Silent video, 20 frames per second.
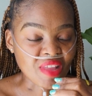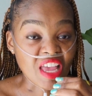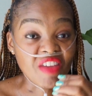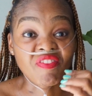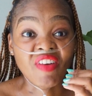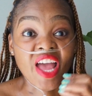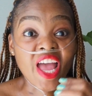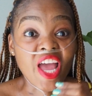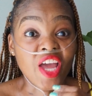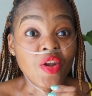
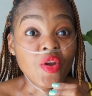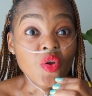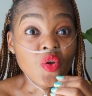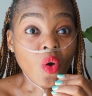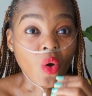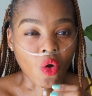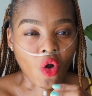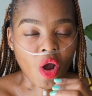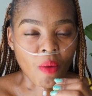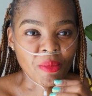if I had
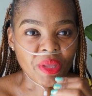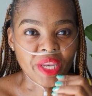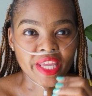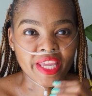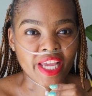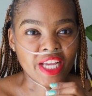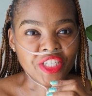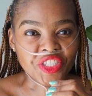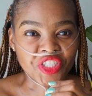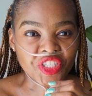no
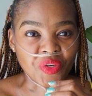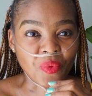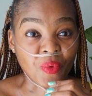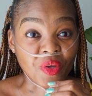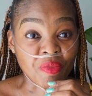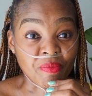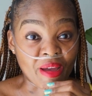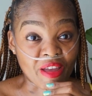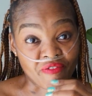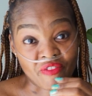communication
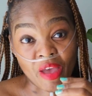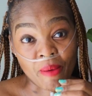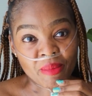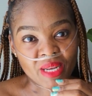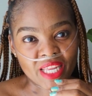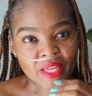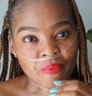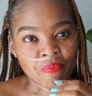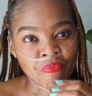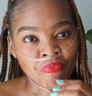with my
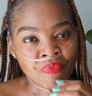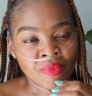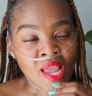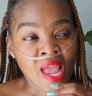family,